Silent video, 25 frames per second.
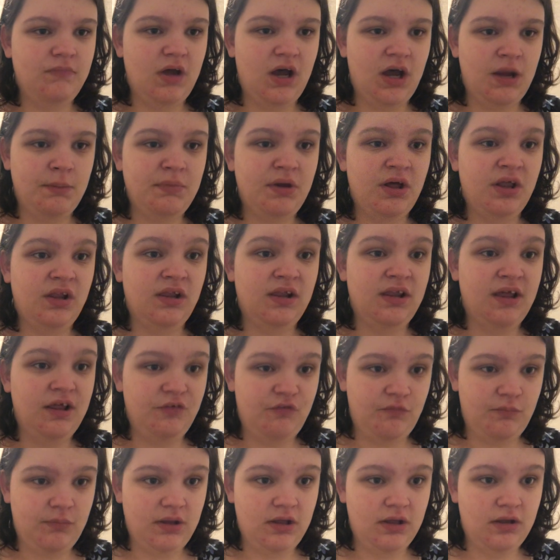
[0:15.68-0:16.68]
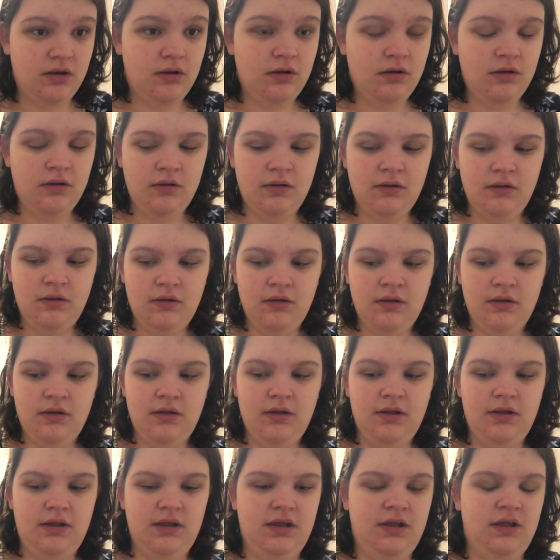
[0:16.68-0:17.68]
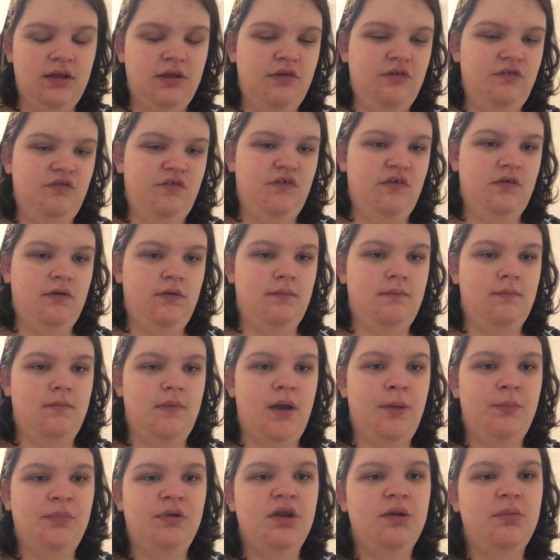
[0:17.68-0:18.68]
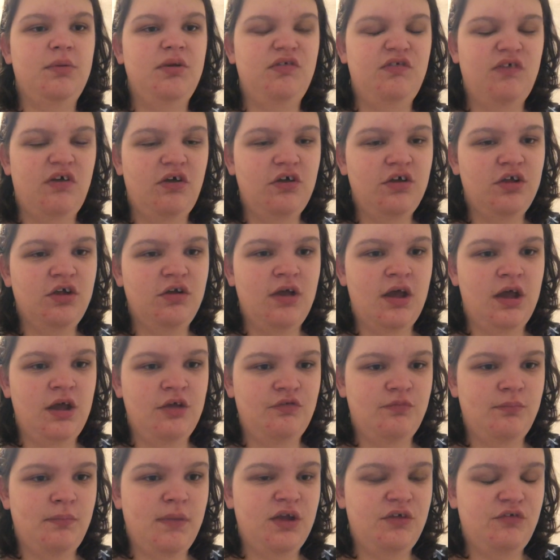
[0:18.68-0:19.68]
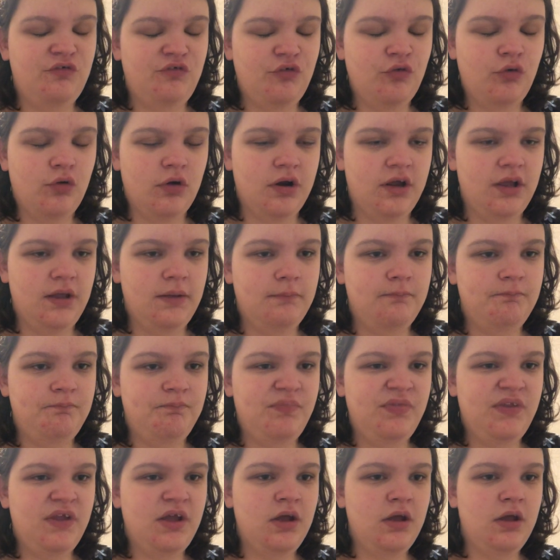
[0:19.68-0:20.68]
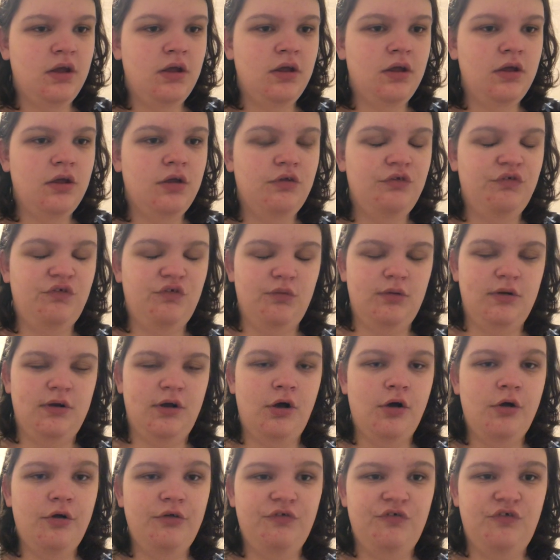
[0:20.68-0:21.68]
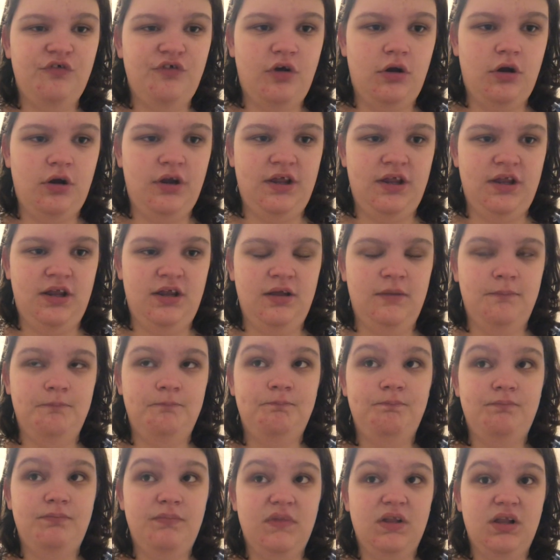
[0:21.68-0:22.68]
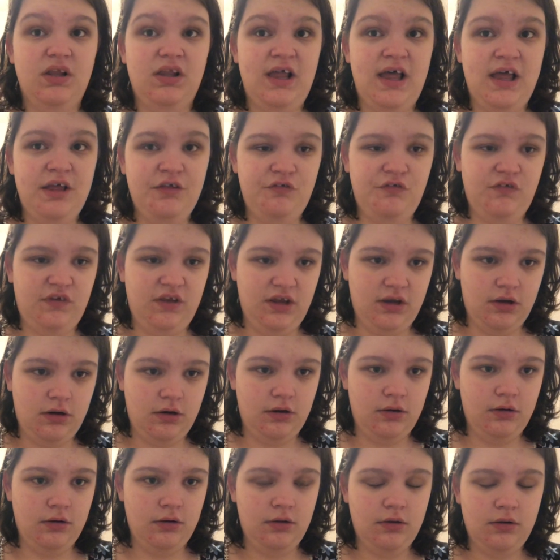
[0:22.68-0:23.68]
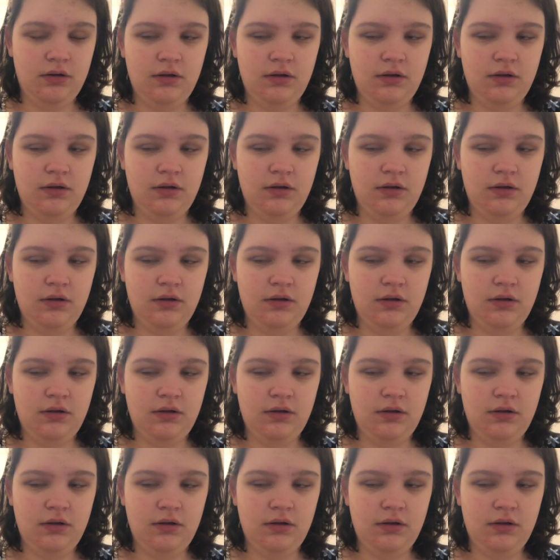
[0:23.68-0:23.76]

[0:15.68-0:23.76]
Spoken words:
I'm a lesbian. And I'm gonna be telling you guys my story. So it all started last year